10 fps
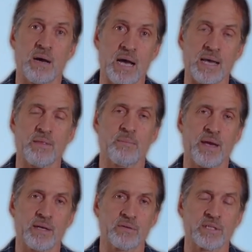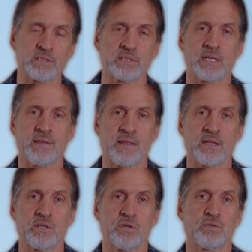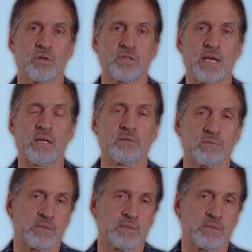by the pancreas and then you turn yellow,